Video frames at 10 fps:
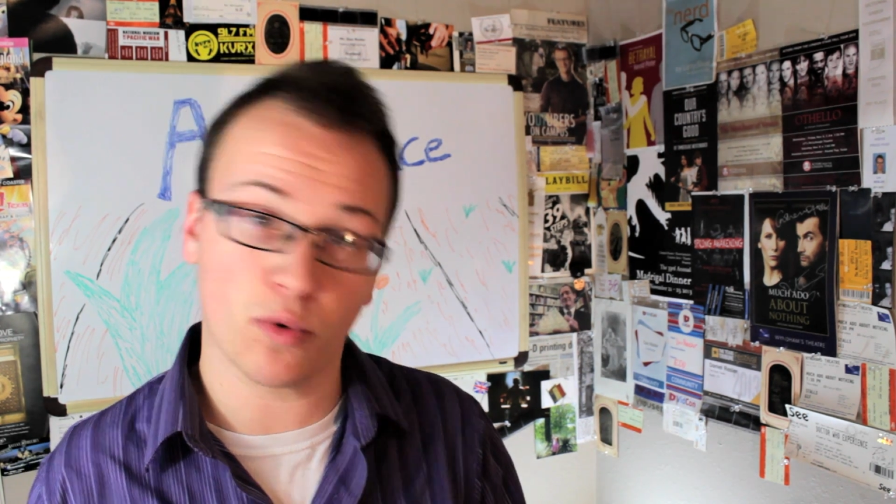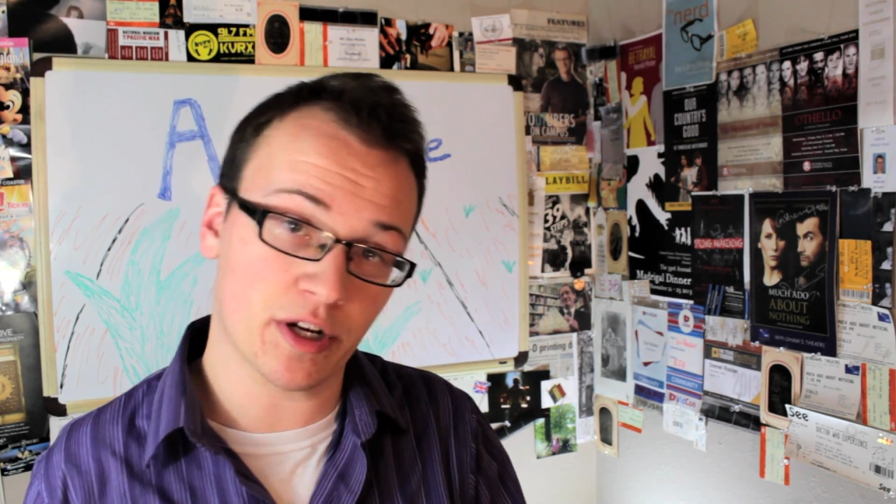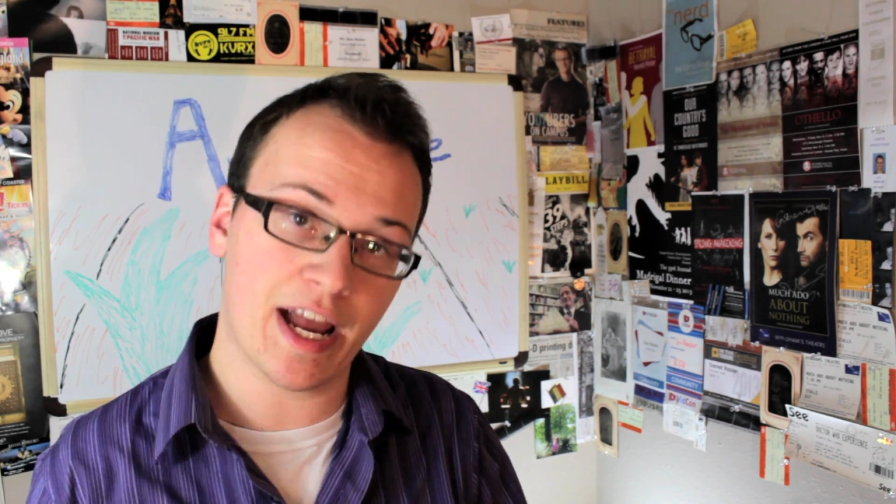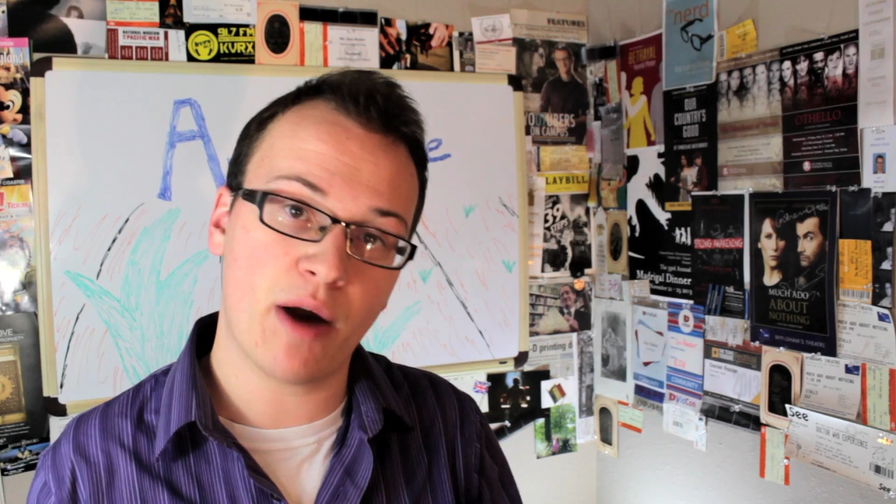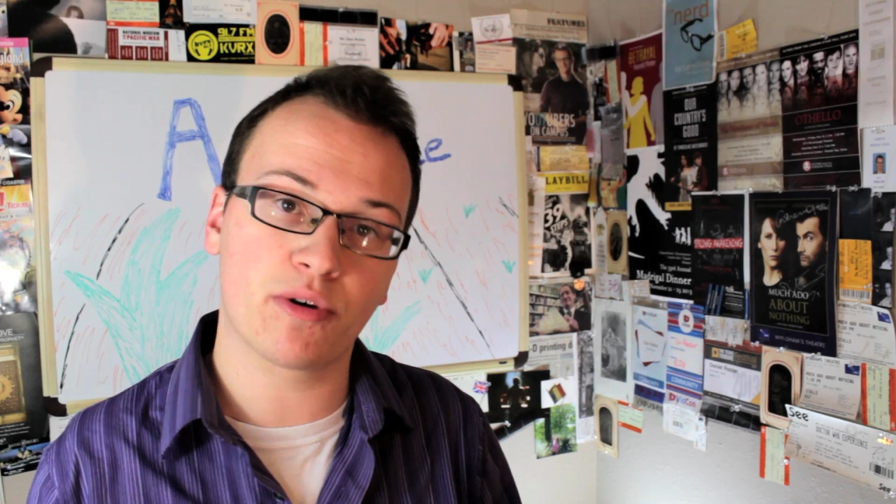
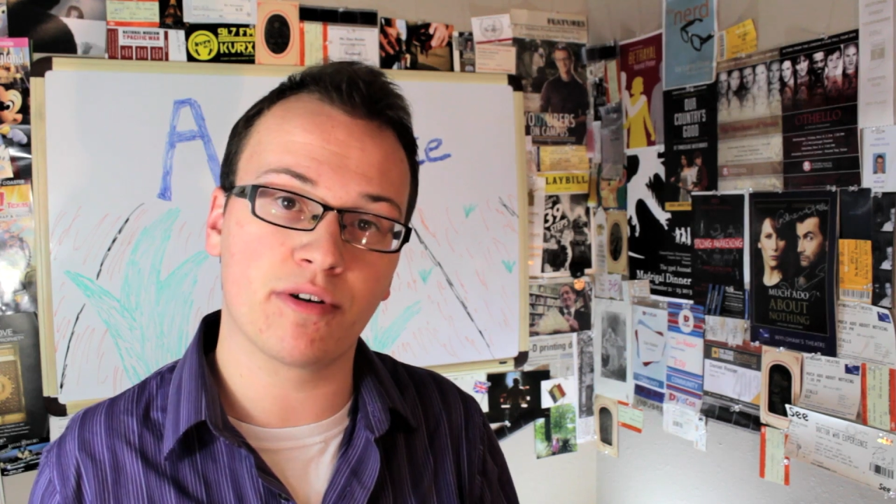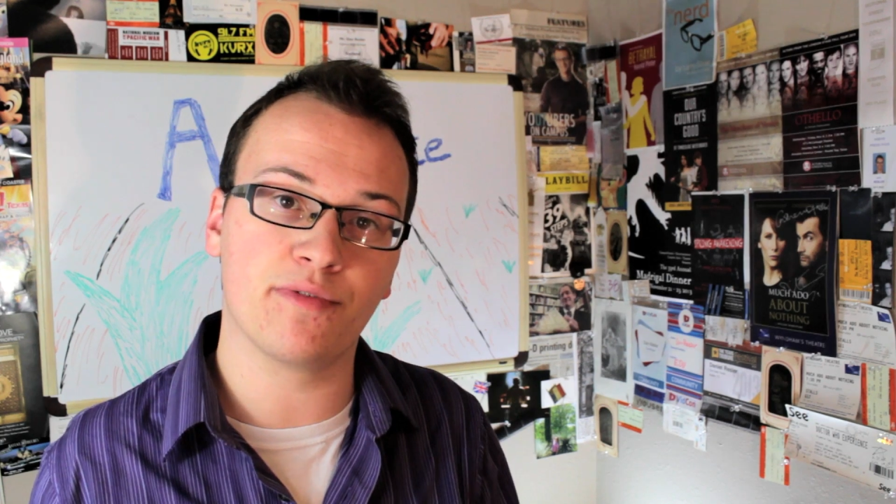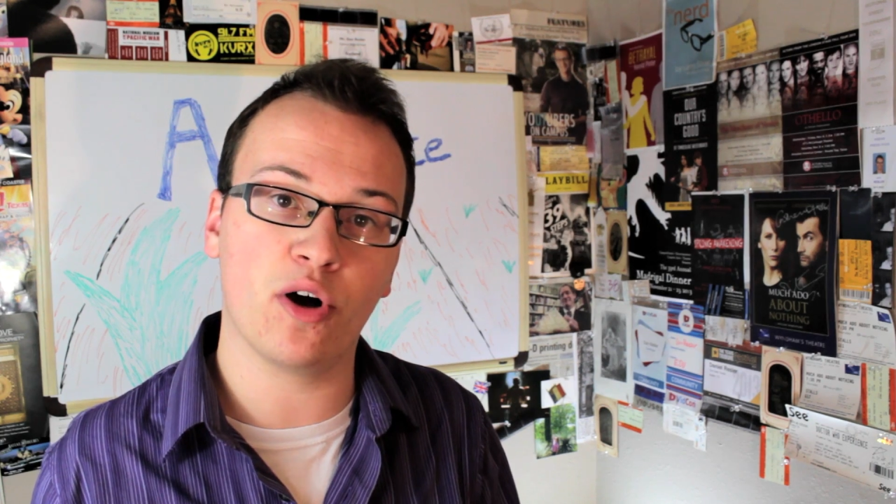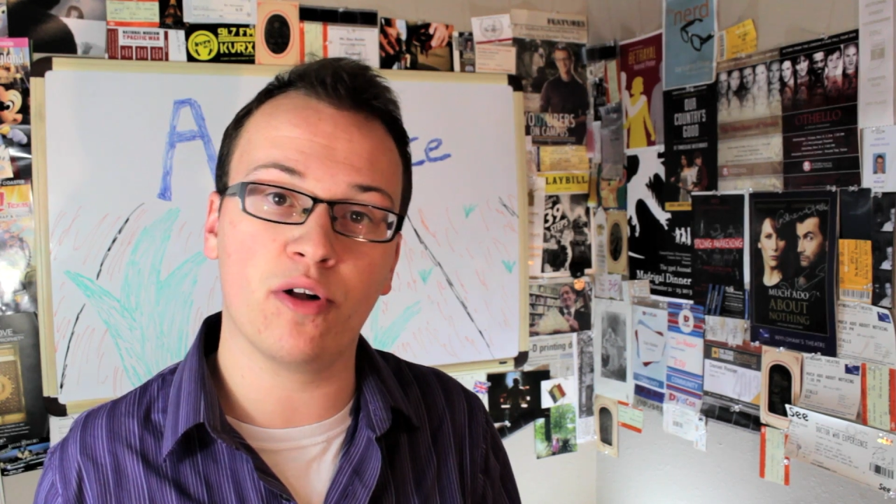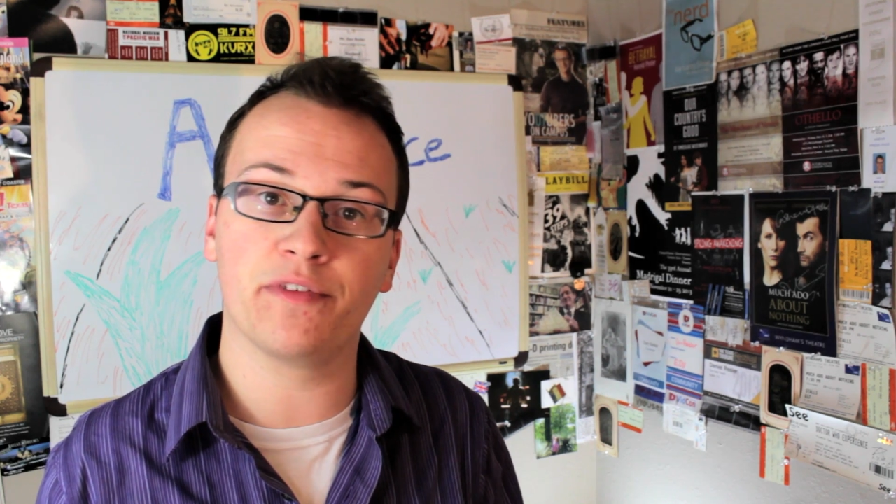or
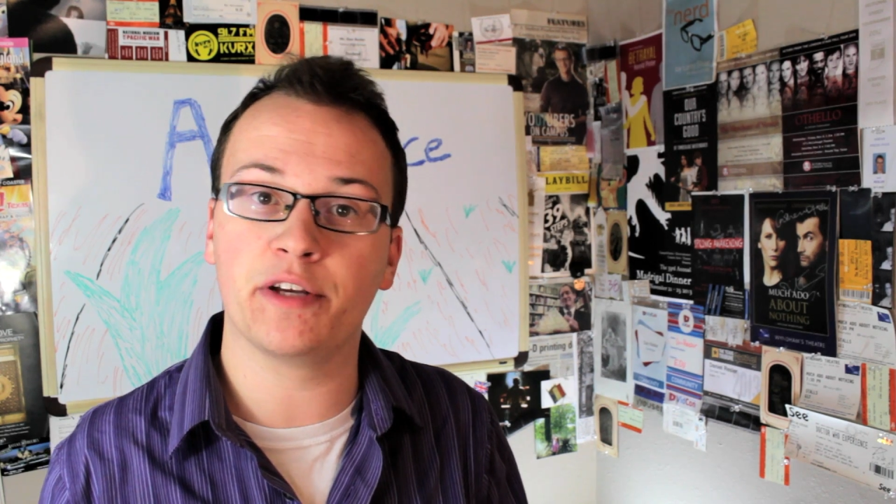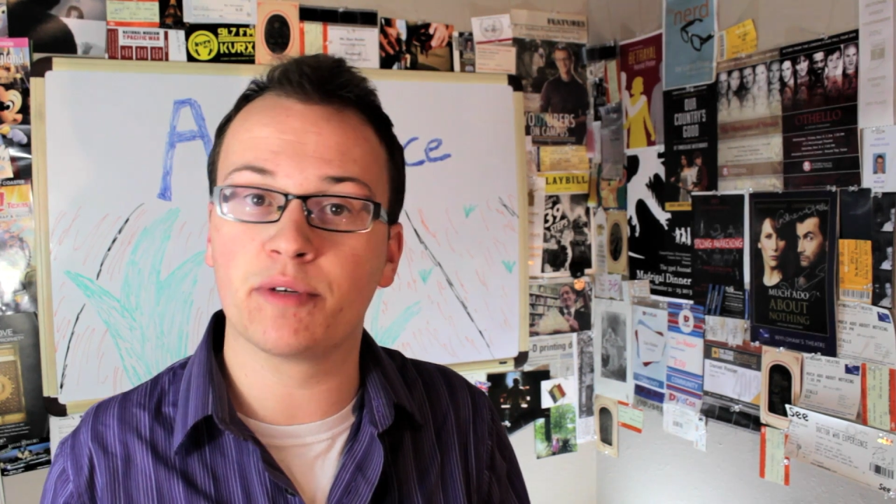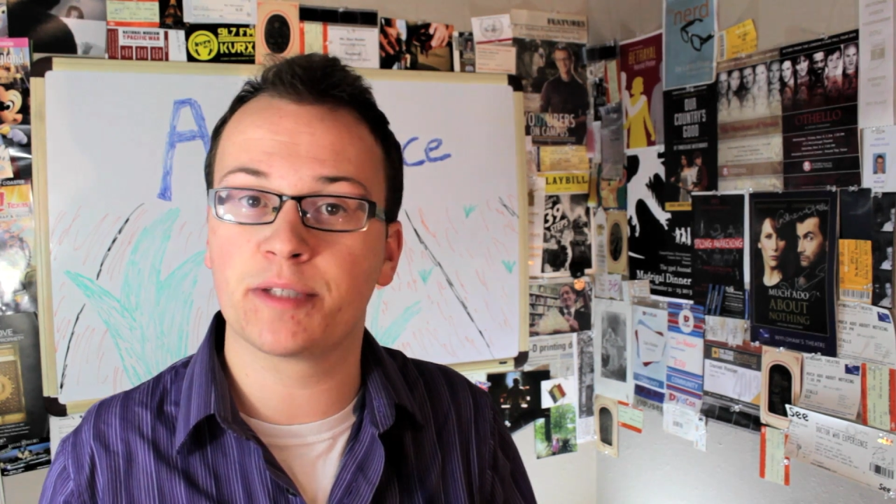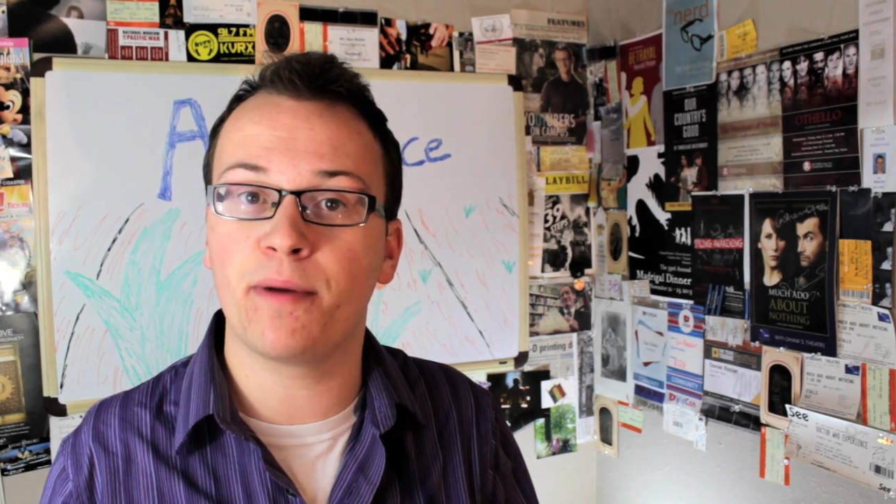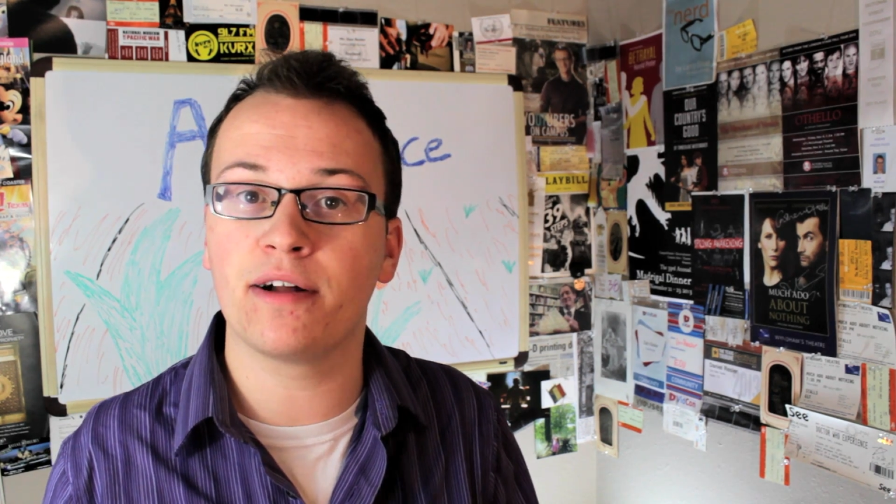counter-evolve
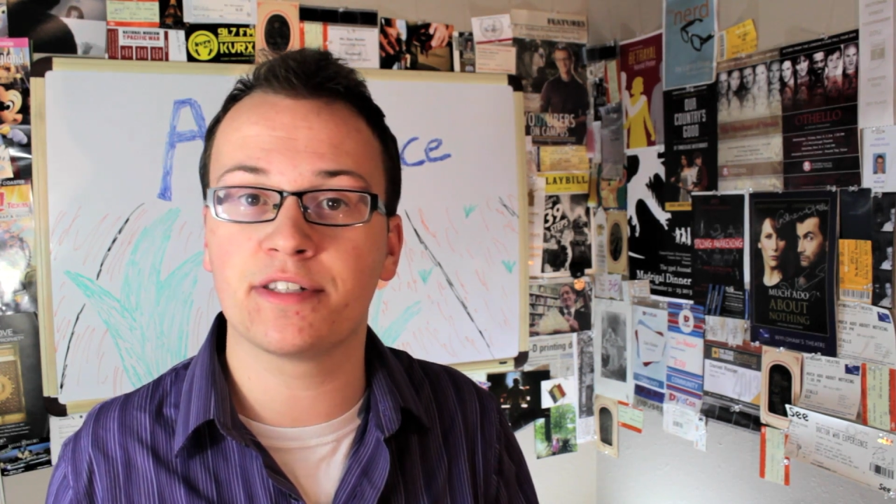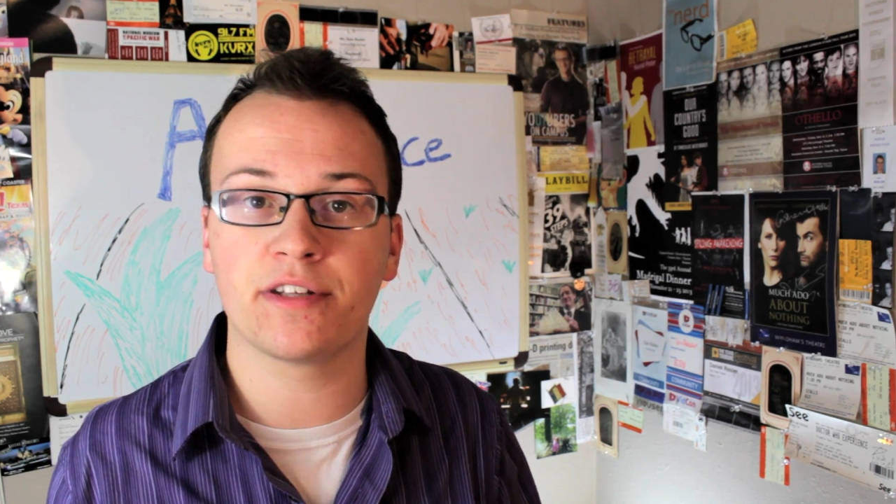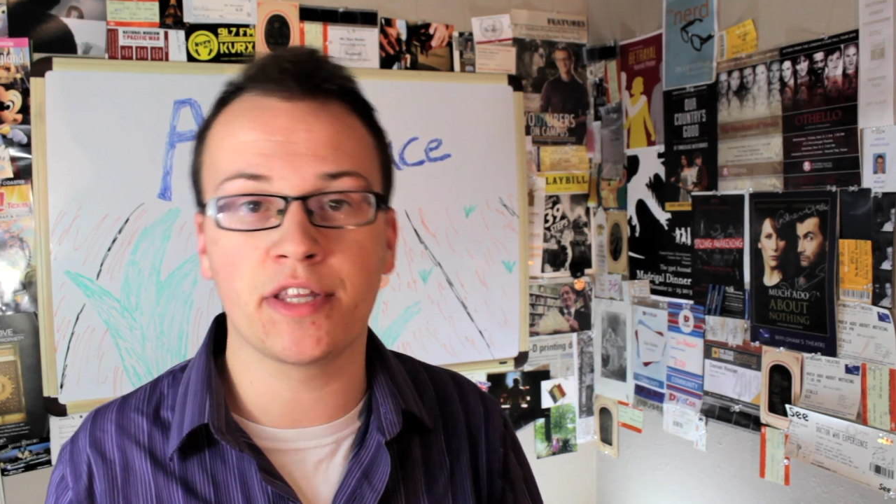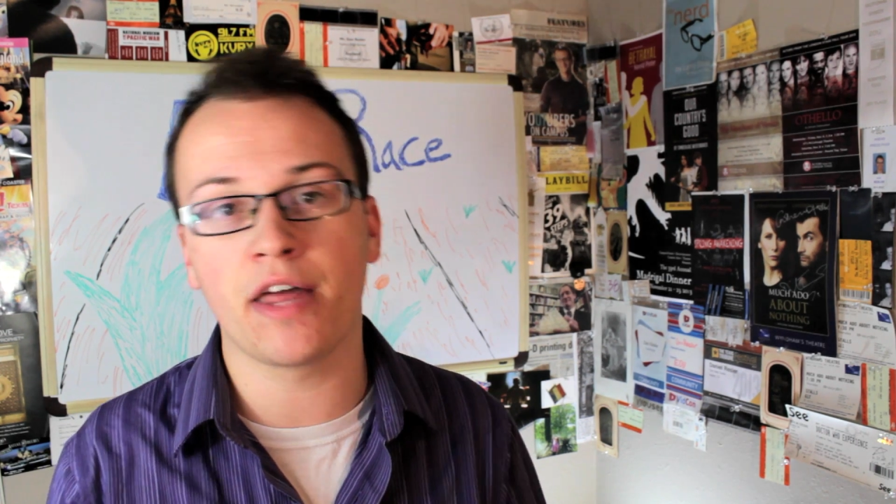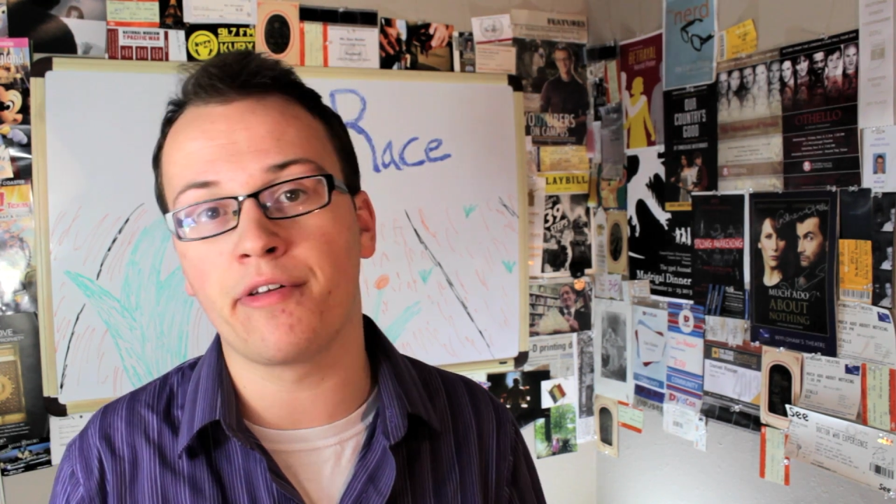in response
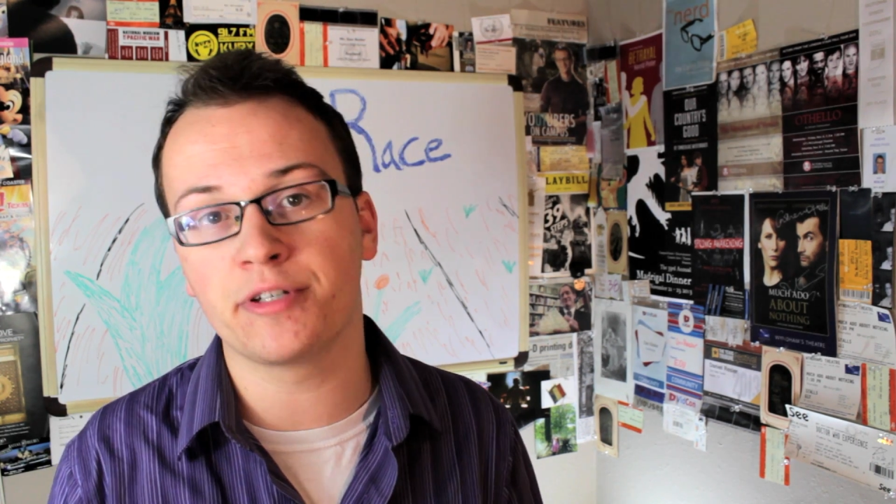to the other